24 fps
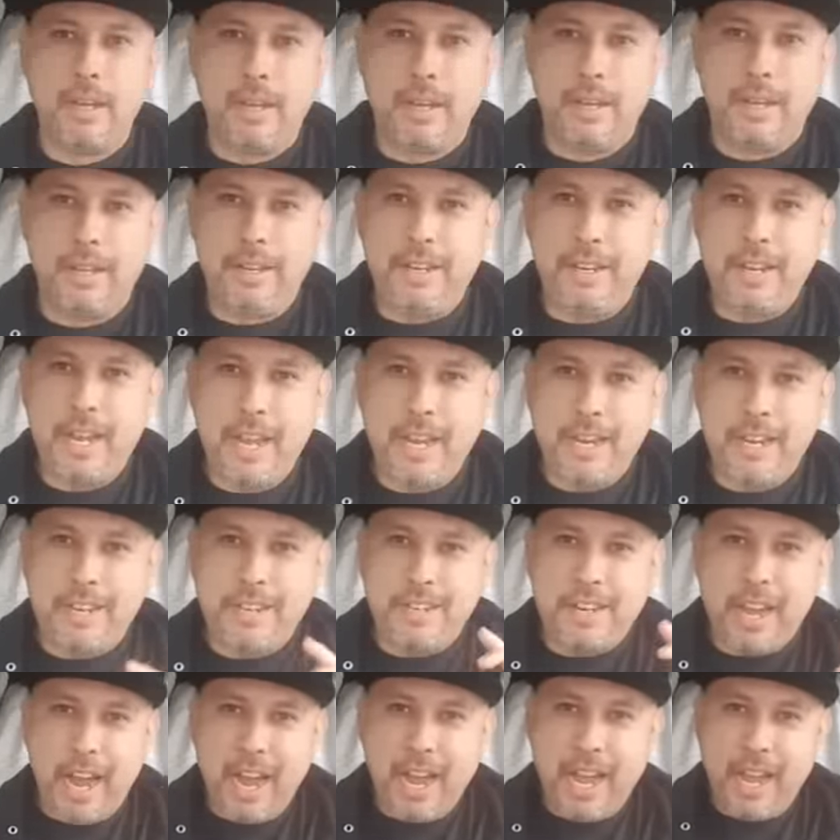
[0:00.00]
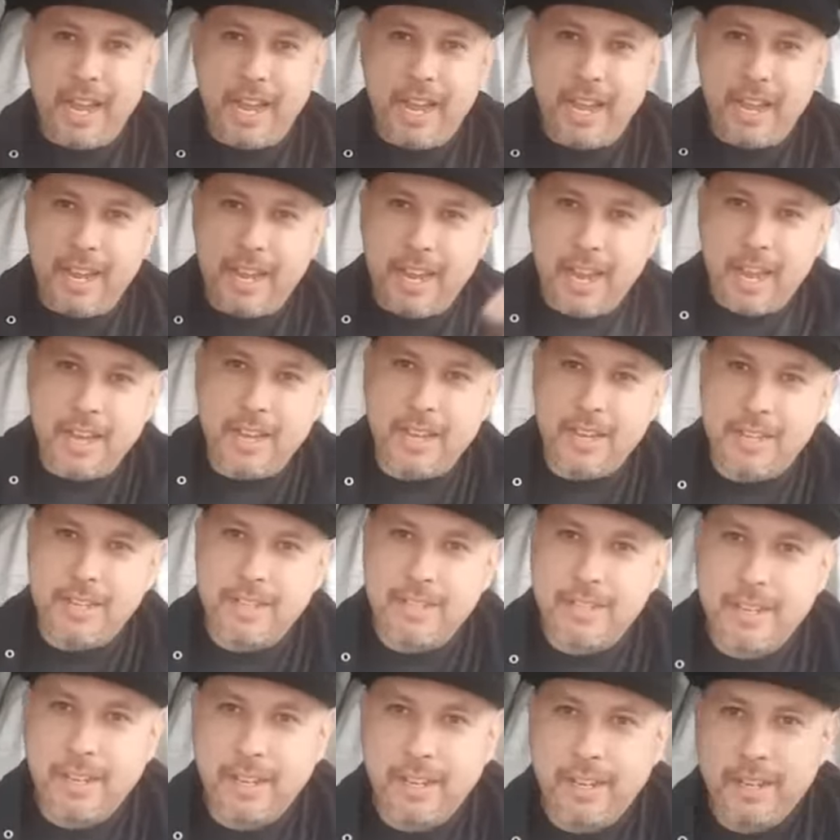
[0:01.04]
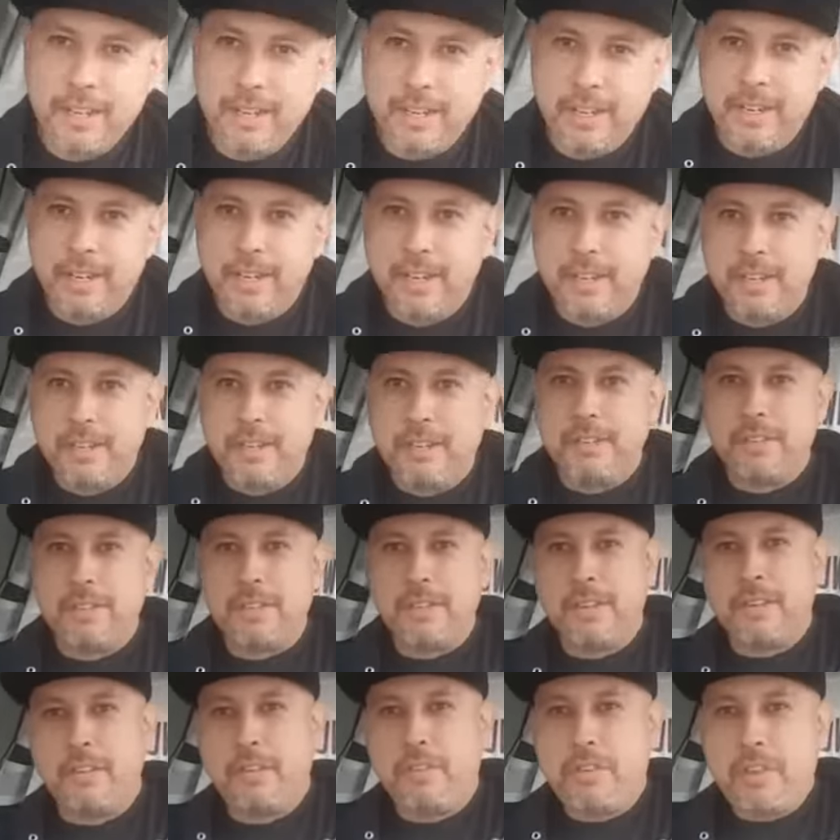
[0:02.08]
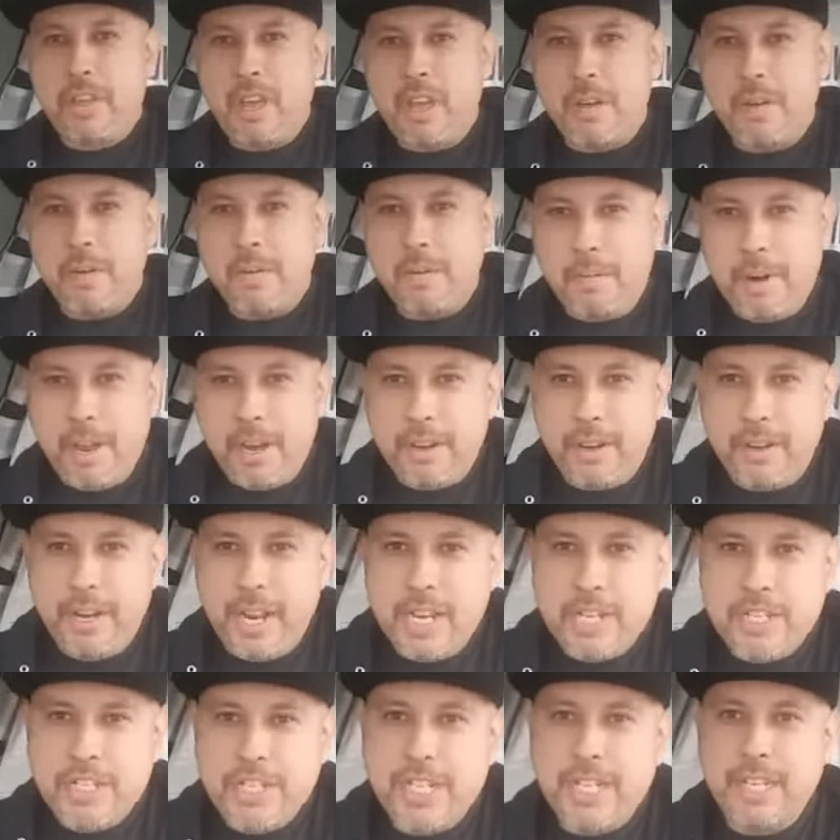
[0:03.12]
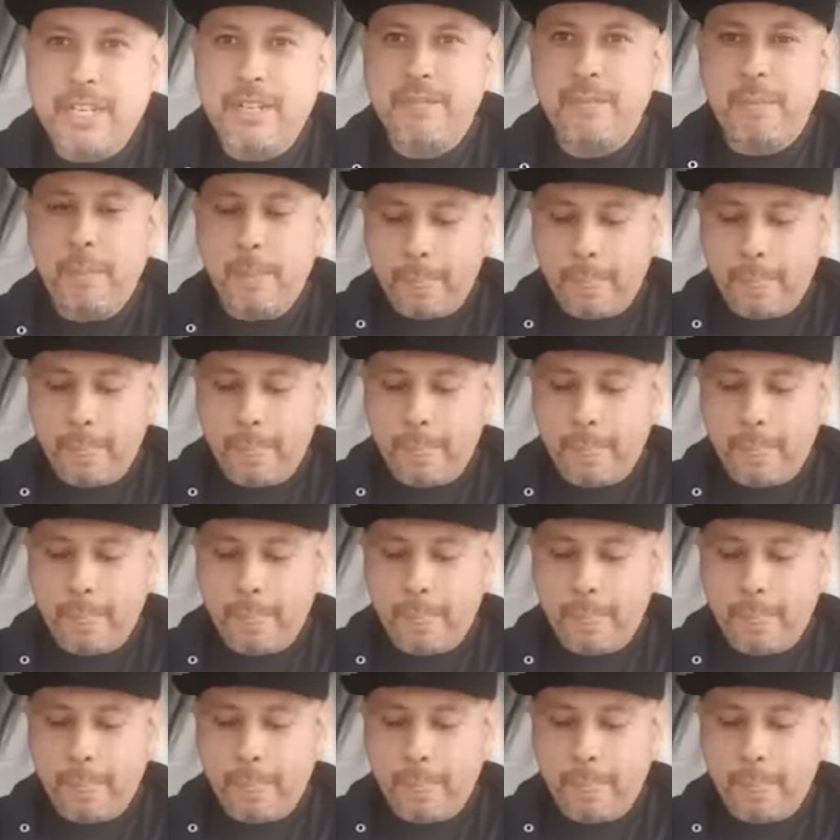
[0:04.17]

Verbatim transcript: Yay, yay! What's up, Raider Nation?